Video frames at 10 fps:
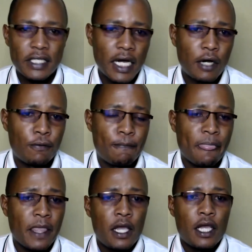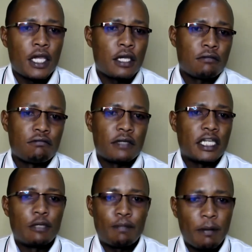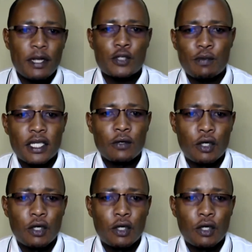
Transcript: Now, in public speaking,